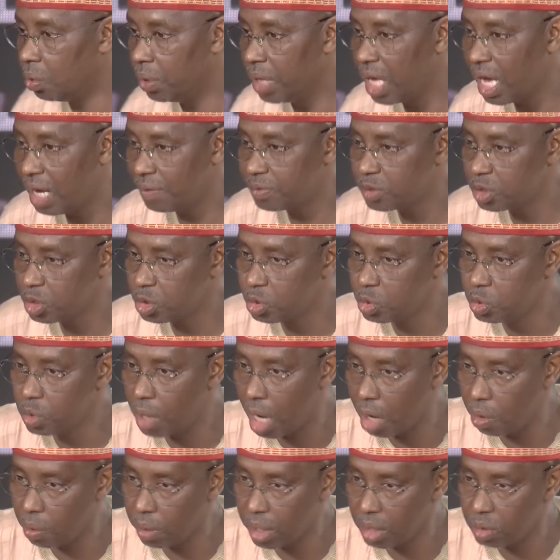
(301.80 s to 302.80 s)
have to do
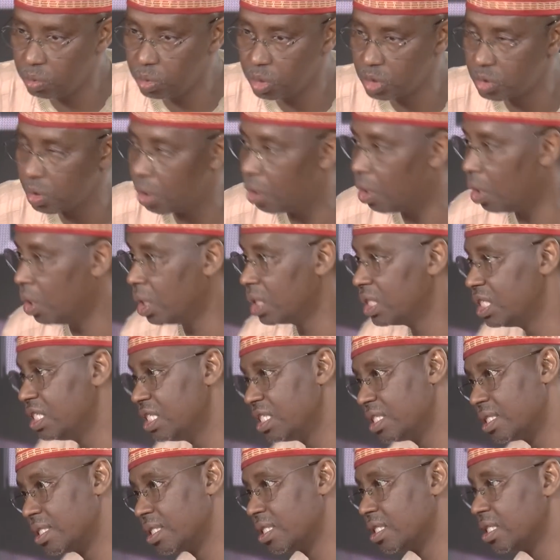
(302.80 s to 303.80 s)
away with all
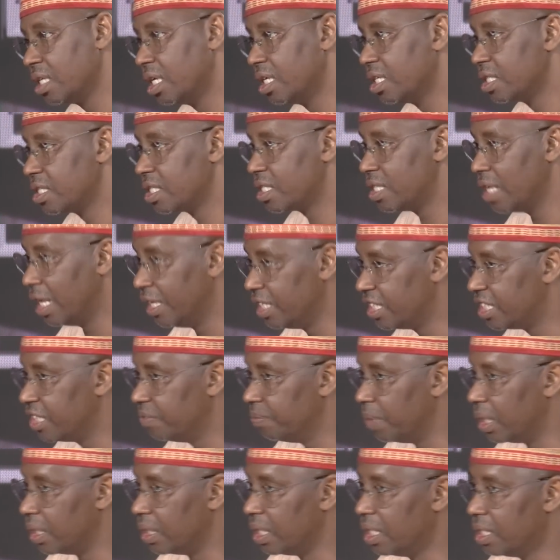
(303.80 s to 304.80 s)
this
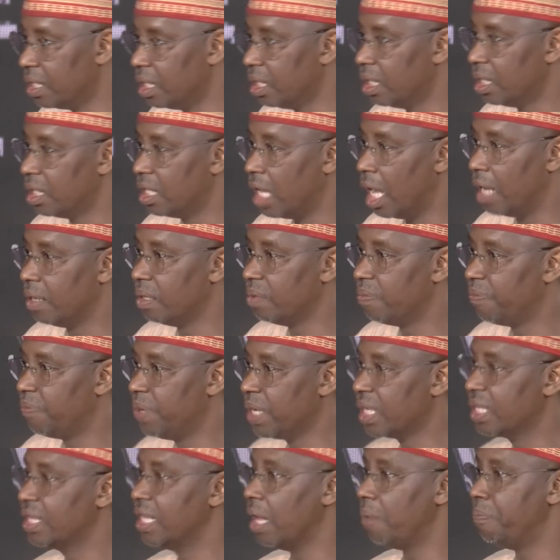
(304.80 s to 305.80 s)
sentiment and
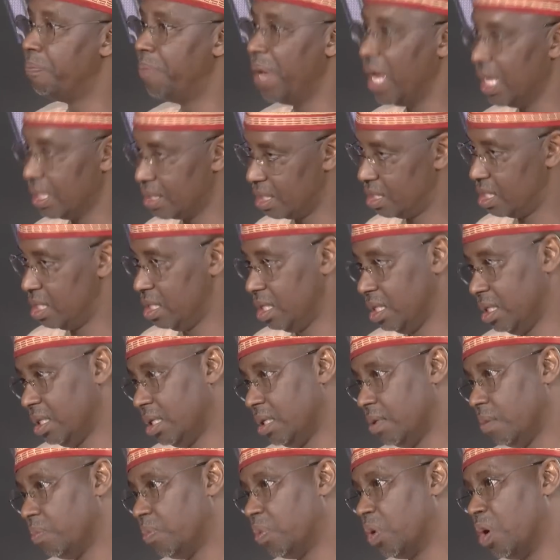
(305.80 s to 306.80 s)
pick the best
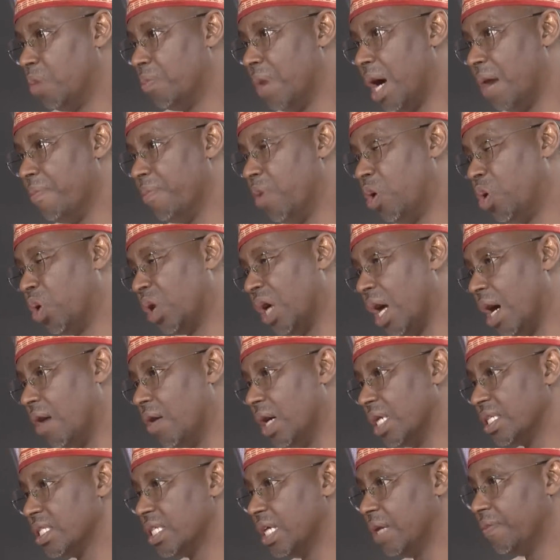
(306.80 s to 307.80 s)
from among
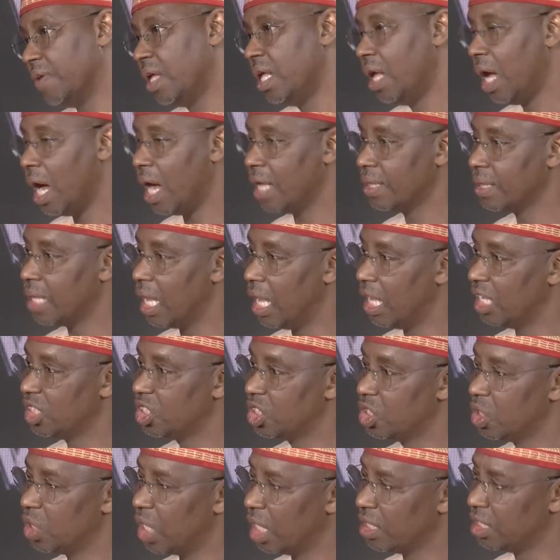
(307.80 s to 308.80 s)
ourselves. And our
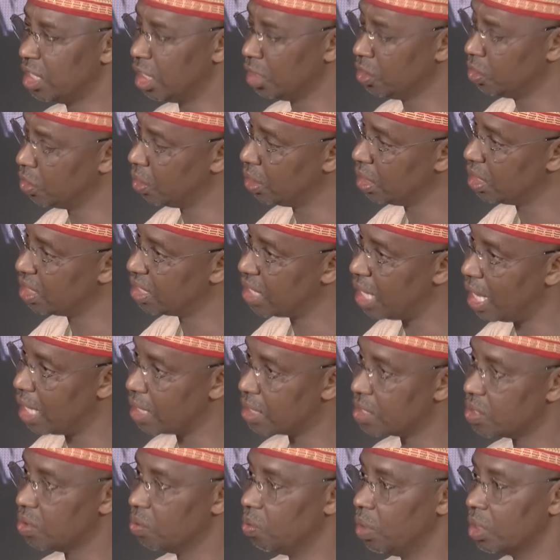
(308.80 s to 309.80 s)
jo the joint
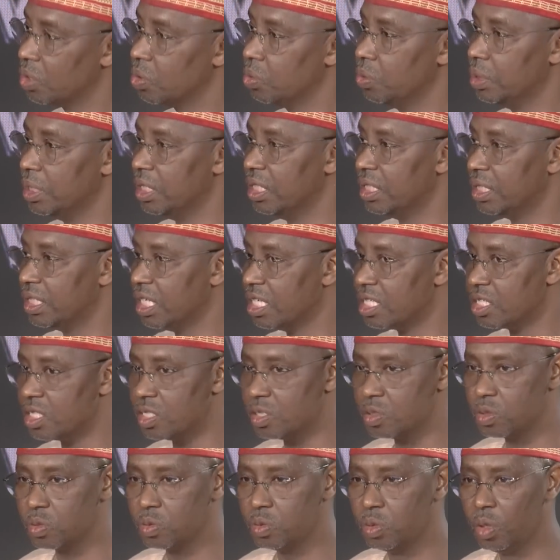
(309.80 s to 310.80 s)
task, what we intend
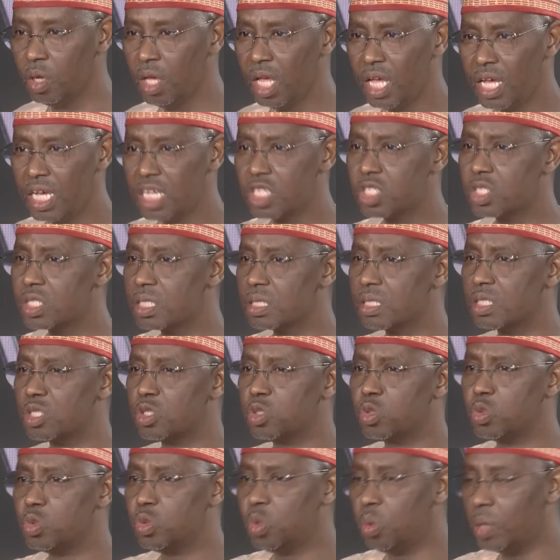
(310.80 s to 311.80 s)
to do, is to
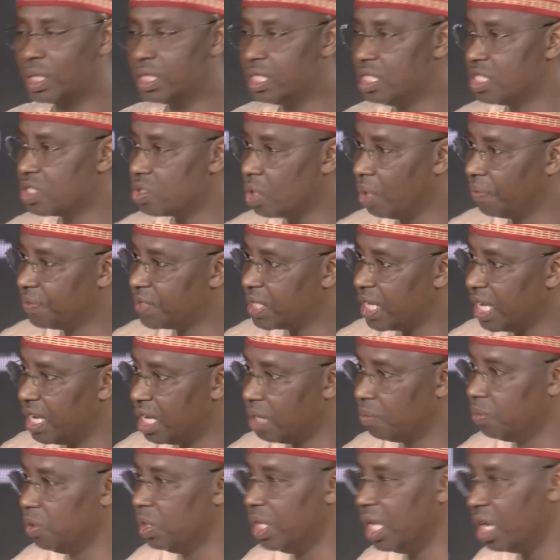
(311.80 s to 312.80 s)
do what is
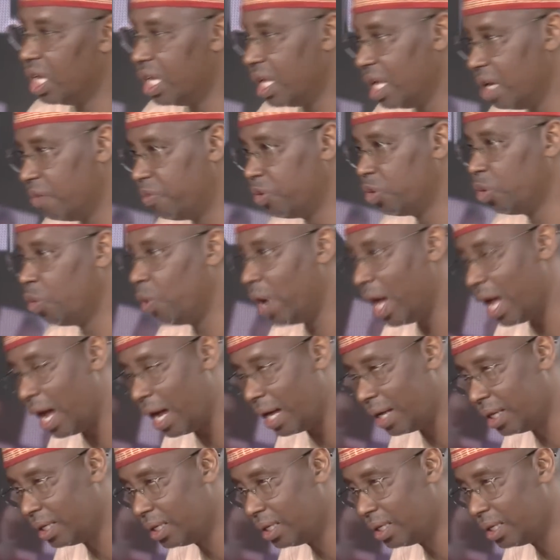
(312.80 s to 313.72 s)
obtainable everywhere.